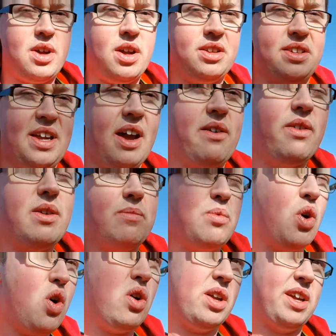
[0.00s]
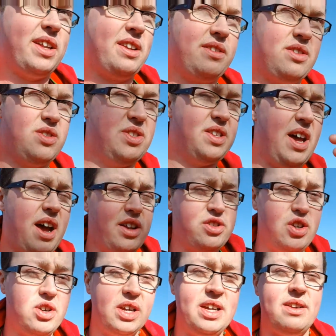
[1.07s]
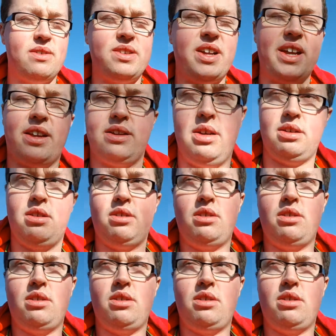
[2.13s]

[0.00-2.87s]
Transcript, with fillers: And carried on walking and they started jogging. I was like,